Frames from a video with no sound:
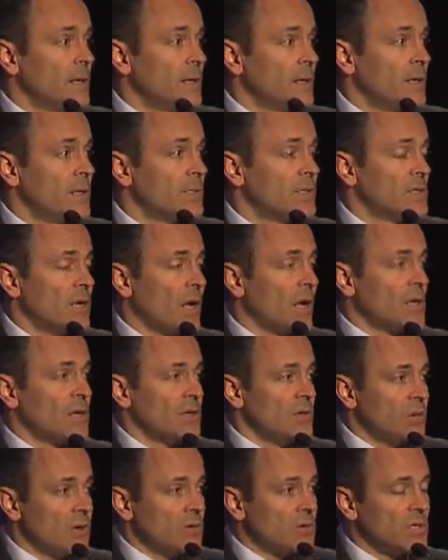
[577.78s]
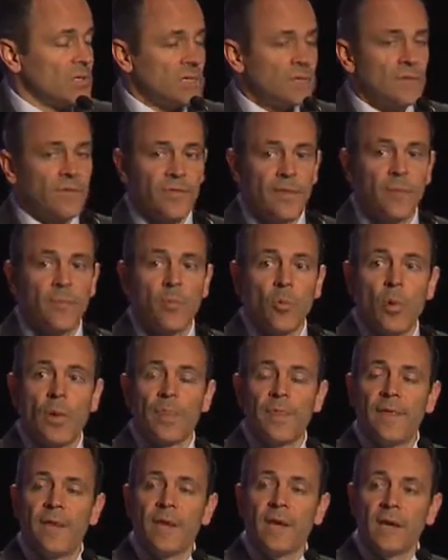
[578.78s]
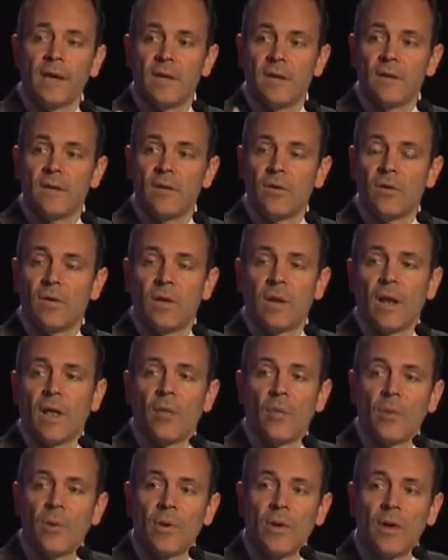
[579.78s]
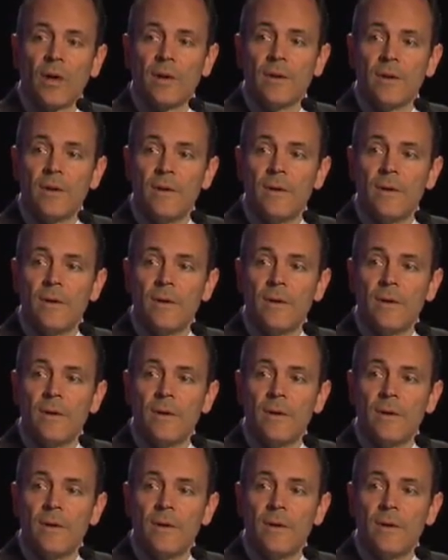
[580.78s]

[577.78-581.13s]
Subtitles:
It's not, you don't just flip one thing and turn another one on.